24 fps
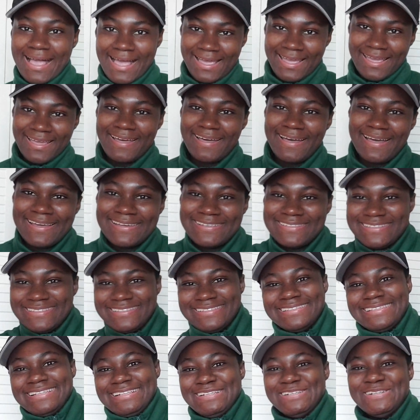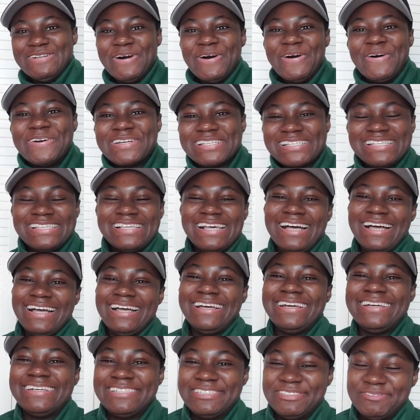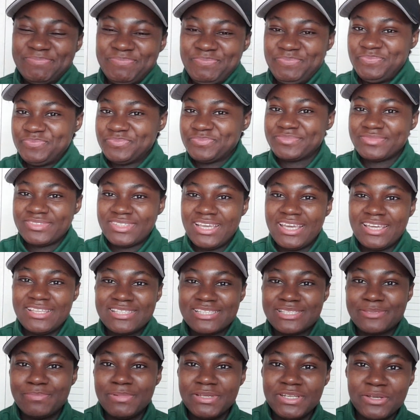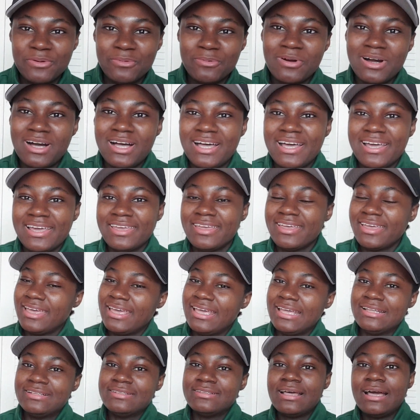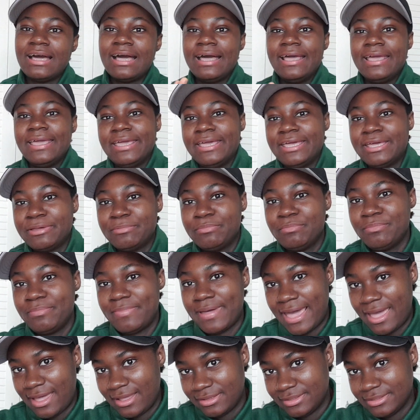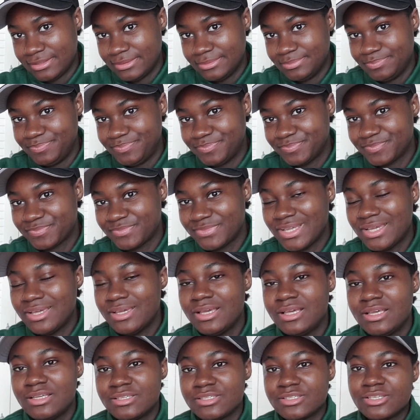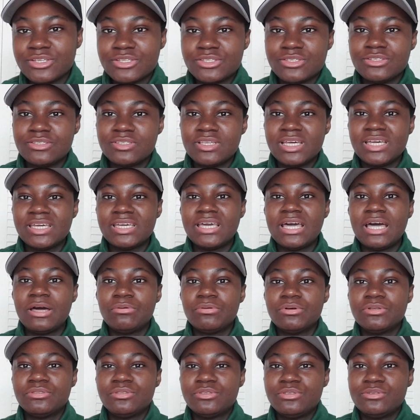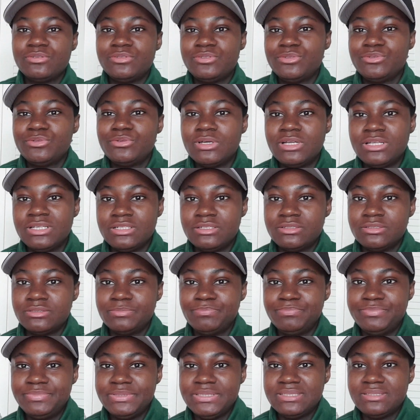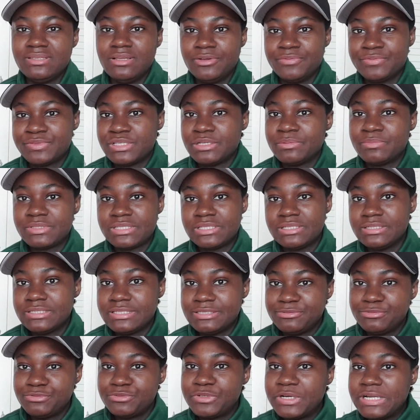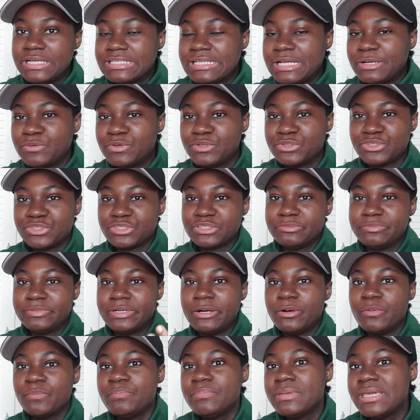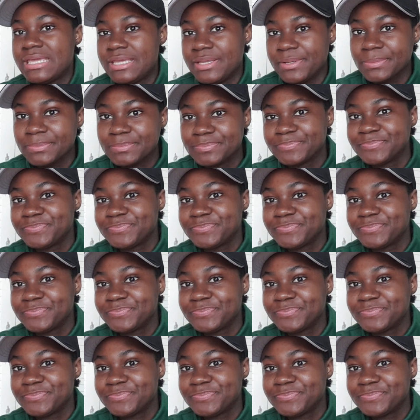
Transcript: hi guys long time it's been a while and i am back so today i want to do a little bit of something different i want to talk about me